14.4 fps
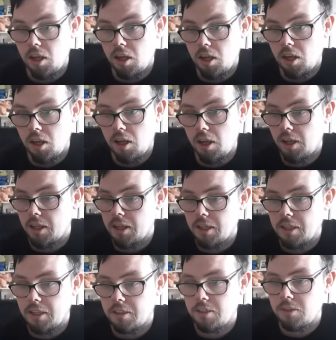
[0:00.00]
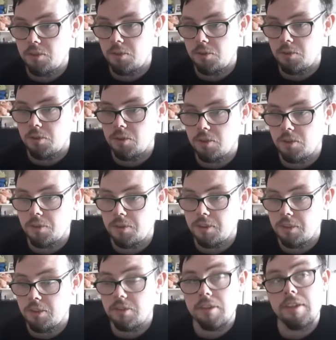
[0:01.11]
I need to go
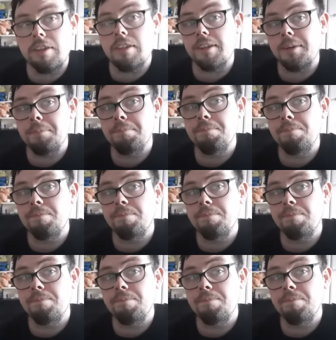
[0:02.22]
into Dunleary today.